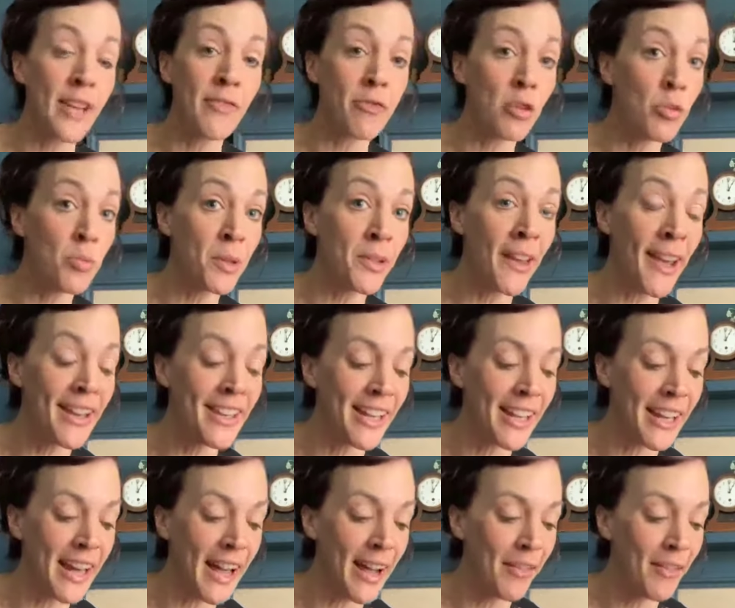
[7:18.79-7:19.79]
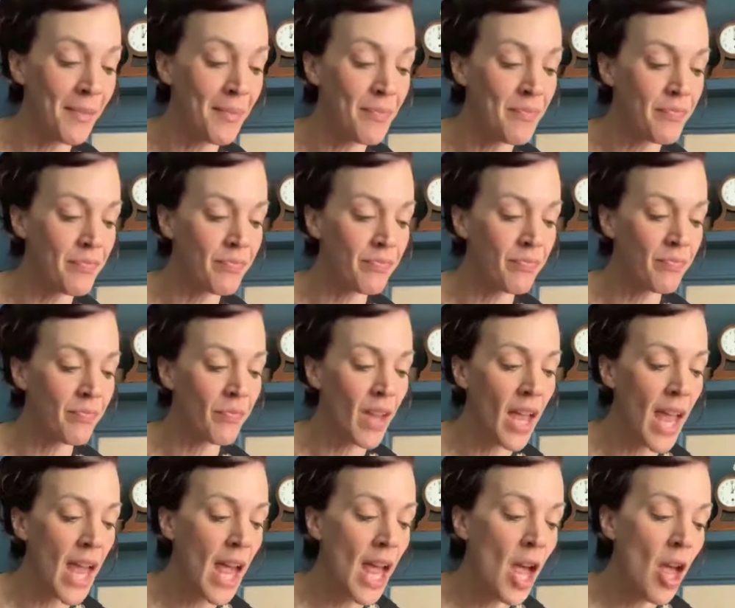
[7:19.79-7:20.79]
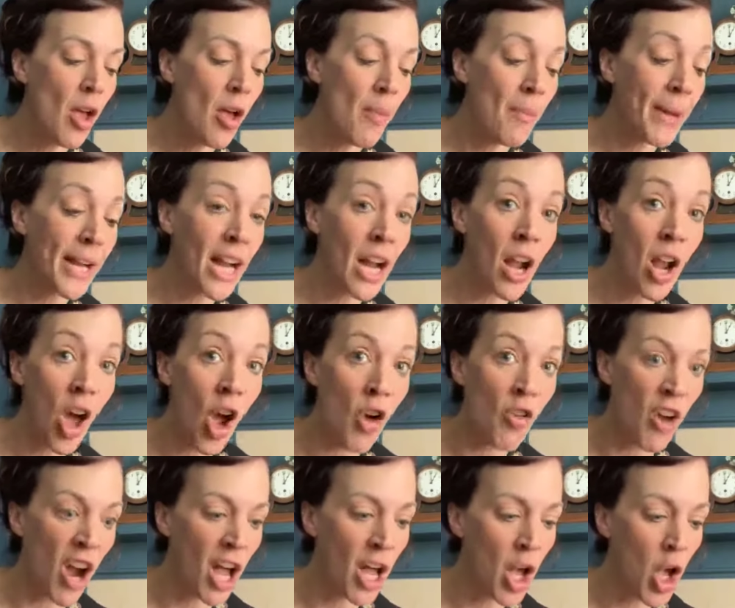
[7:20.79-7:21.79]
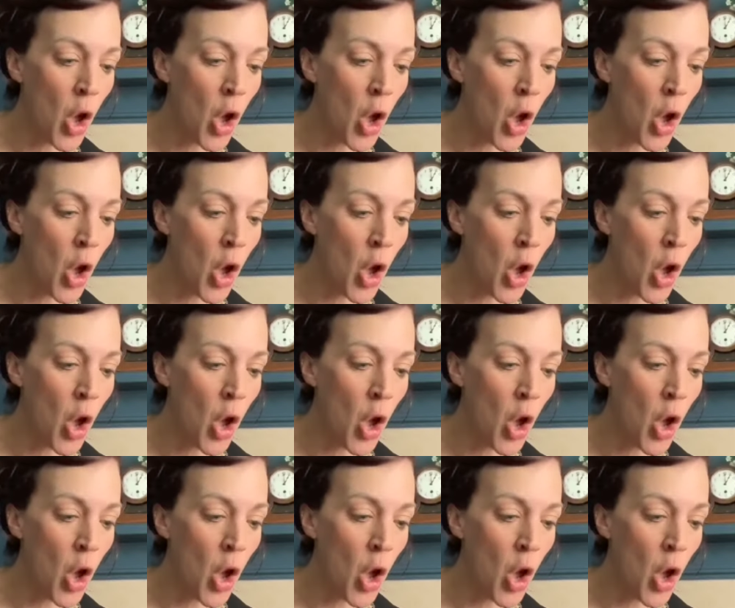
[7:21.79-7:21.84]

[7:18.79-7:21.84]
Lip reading: of Rule Britannia now." "But Clara,